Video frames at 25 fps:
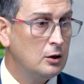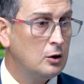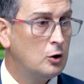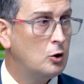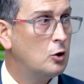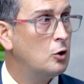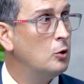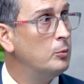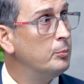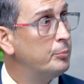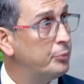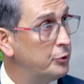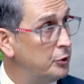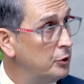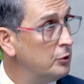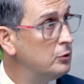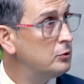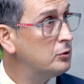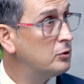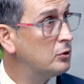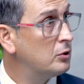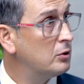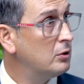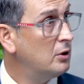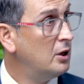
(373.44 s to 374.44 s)

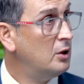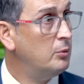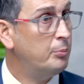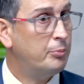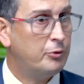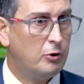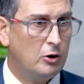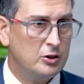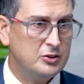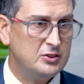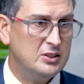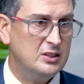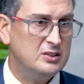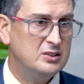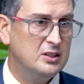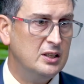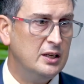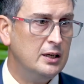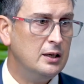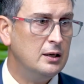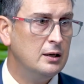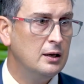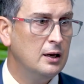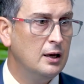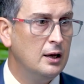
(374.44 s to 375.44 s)
compute and
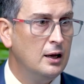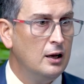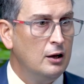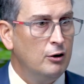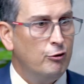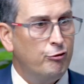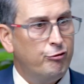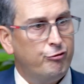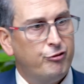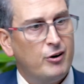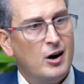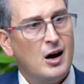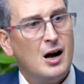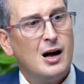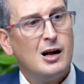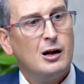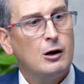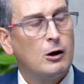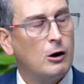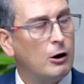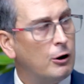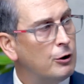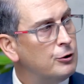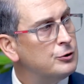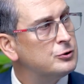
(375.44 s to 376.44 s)
processing far
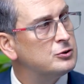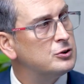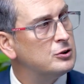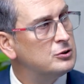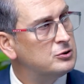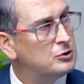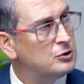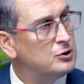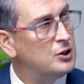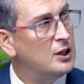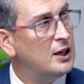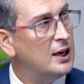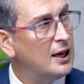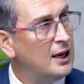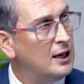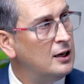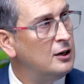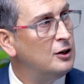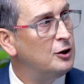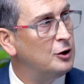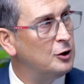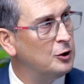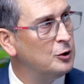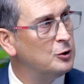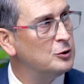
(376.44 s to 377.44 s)
closer to the
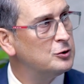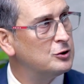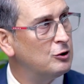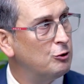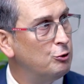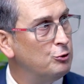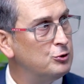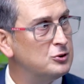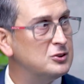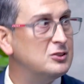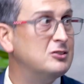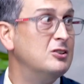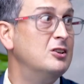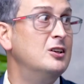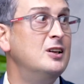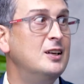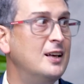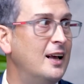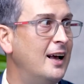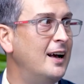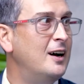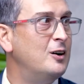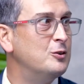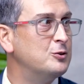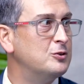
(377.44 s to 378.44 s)
end user who's
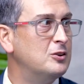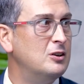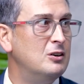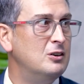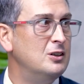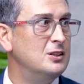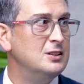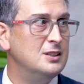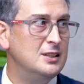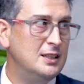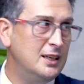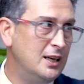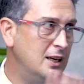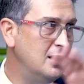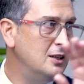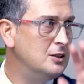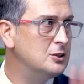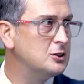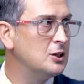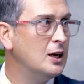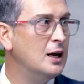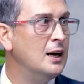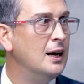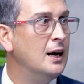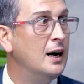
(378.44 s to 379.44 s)
sitting out there in the
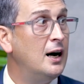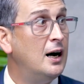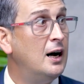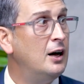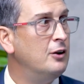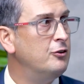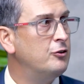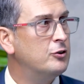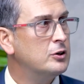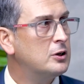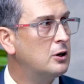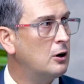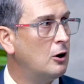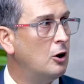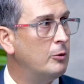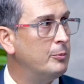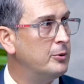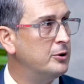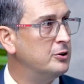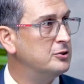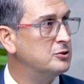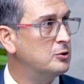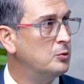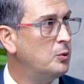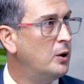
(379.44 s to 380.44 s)
edge 100
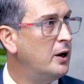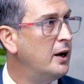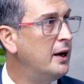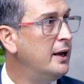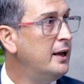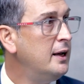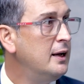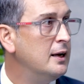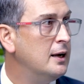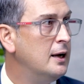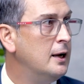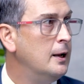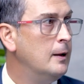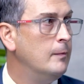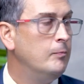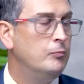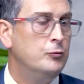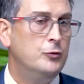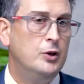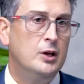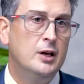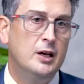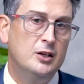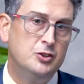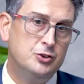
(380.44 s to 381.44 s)
kilometers away.
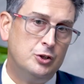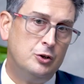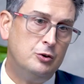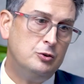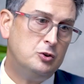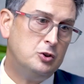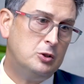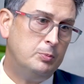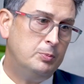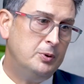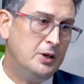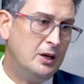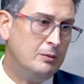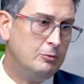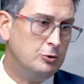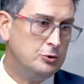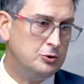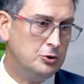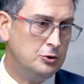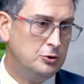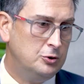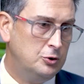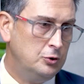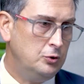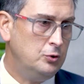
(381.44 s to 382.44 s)
So to be able
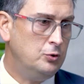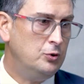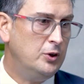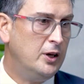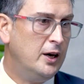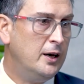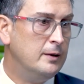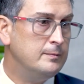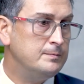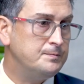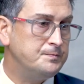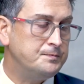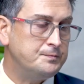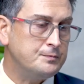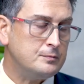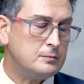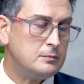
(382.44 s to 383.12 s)
to do that,